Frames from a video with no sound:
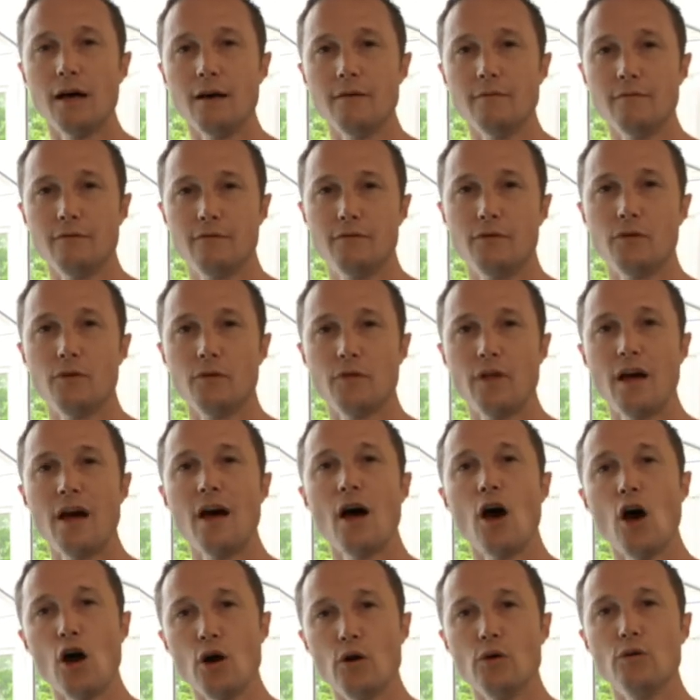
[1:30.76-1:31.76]
for
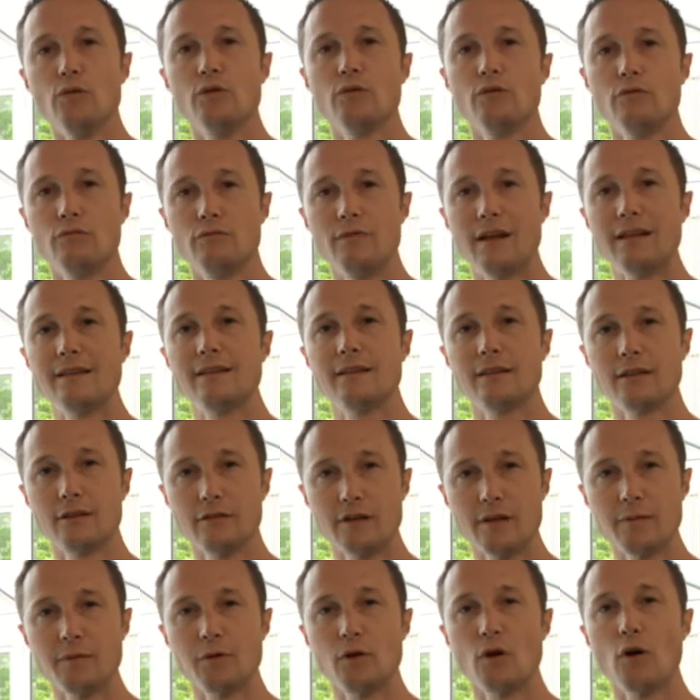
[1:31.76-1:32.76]
their own rental
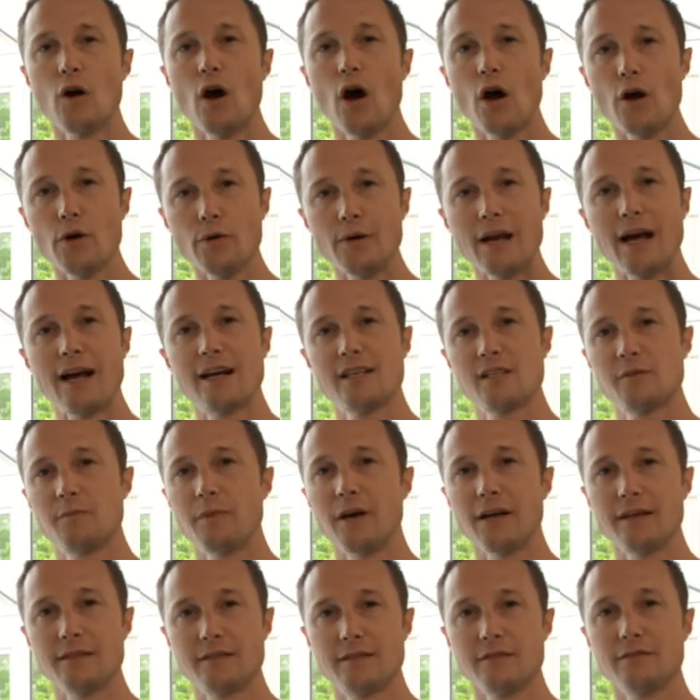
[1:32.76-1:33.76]
agreement or own
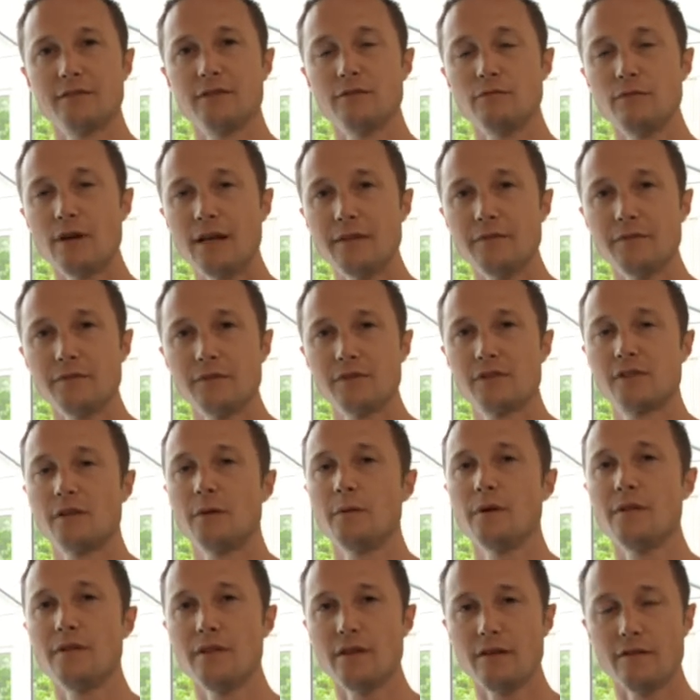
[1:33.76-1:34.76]
aspect of the rent.
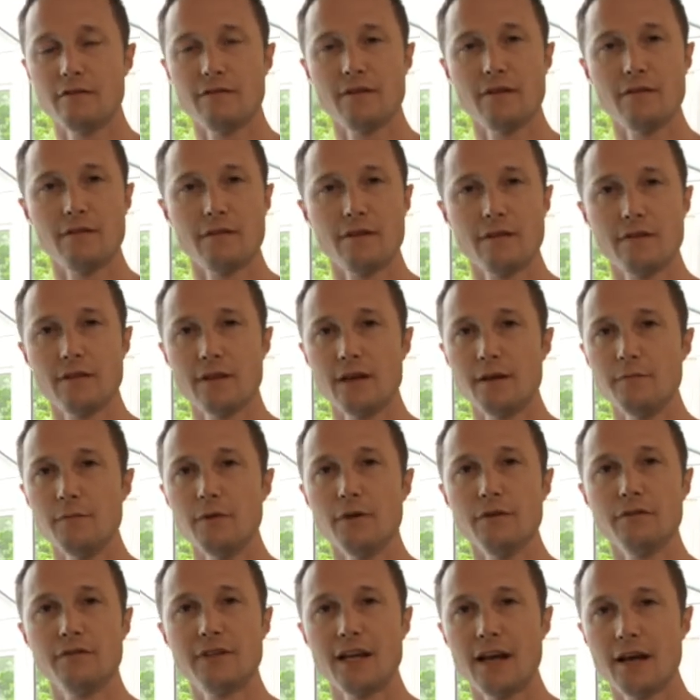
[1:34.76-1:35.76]
So in the event that they
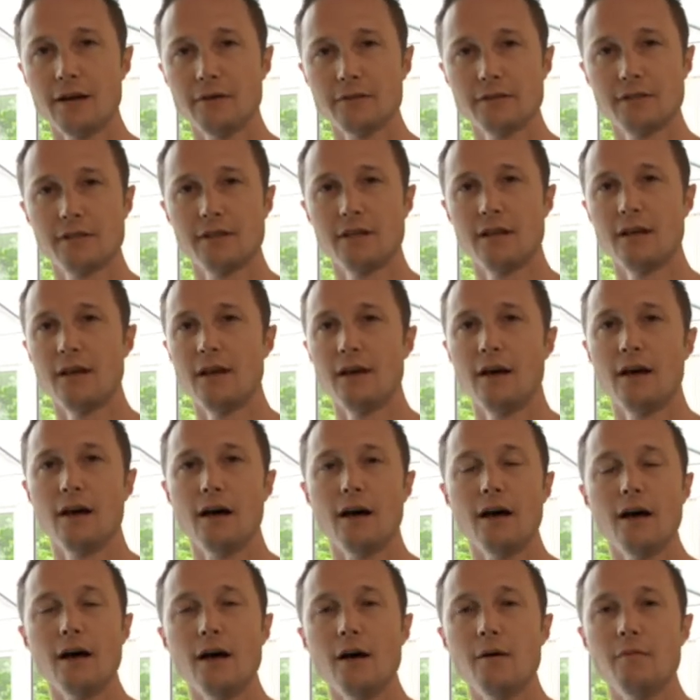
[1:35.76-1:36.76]
moved out,
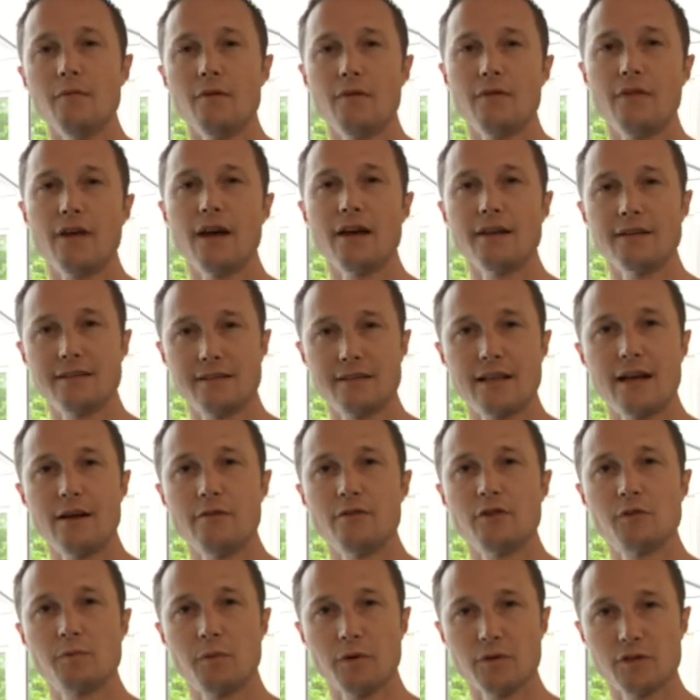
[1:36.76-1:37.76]
that it's their
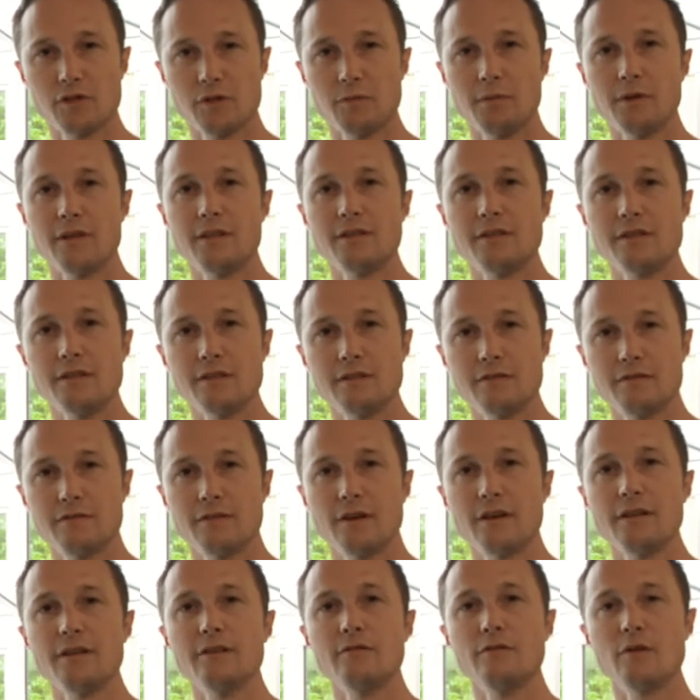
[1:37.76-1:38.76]
responsibility to
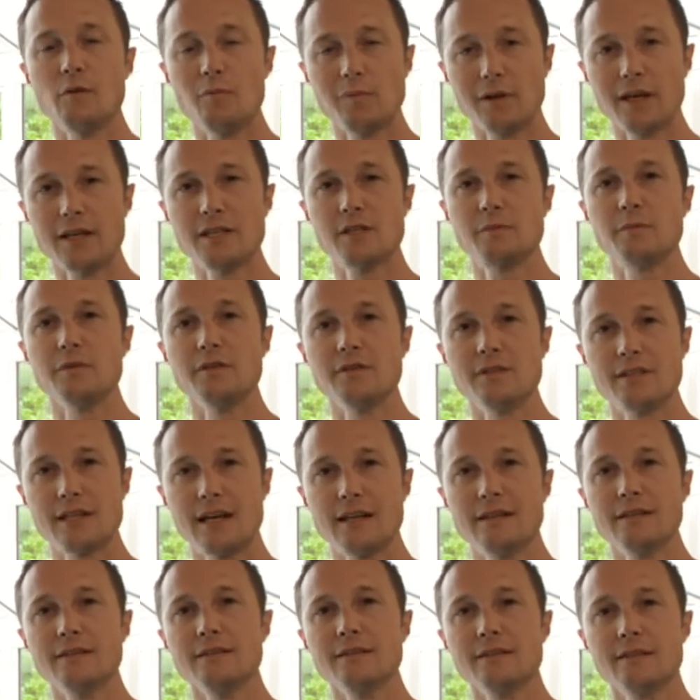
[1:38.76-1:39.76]
find a replacement
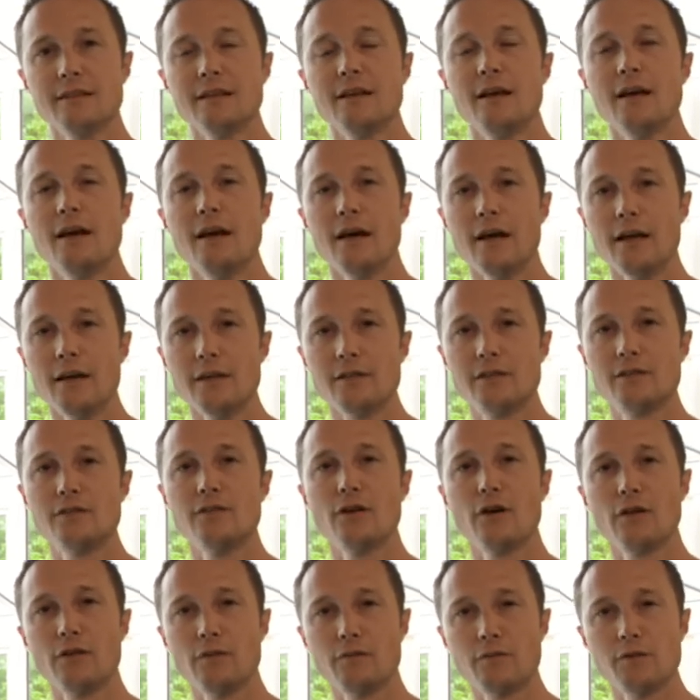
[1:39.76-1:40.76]
tenant. It's
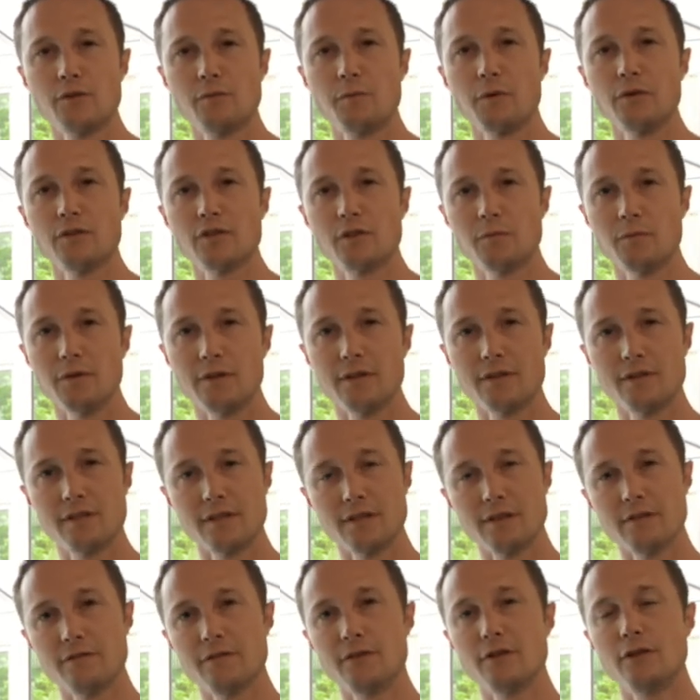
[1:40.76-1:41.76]
not the
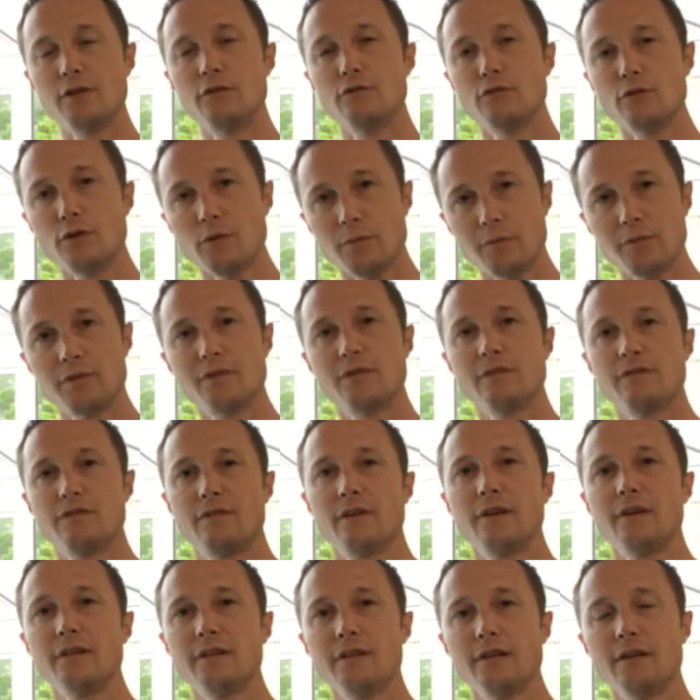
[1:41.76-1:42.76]
responsibility of the group to
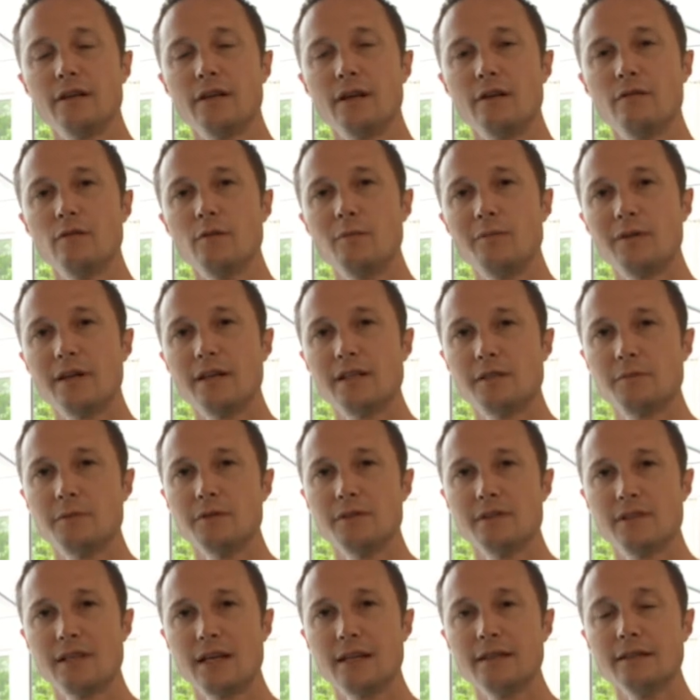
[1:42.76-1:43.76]
find a
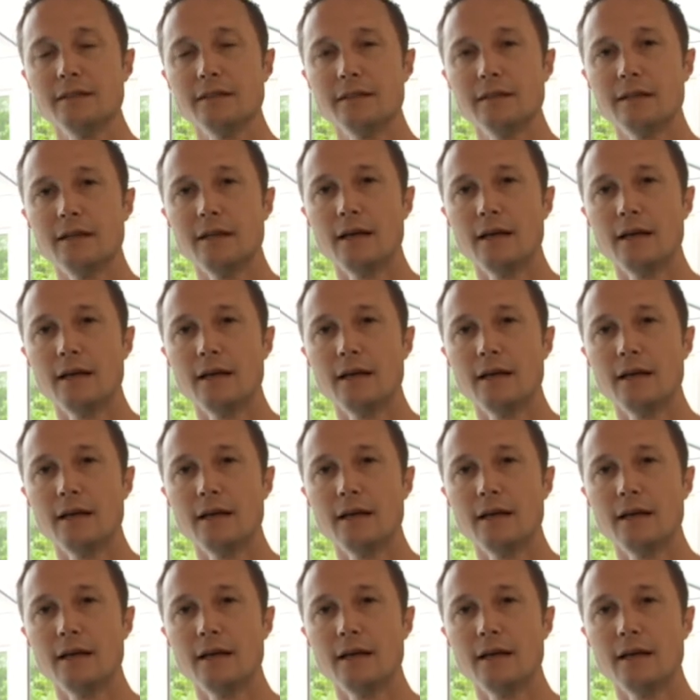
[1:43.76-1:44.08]
replacement tenant.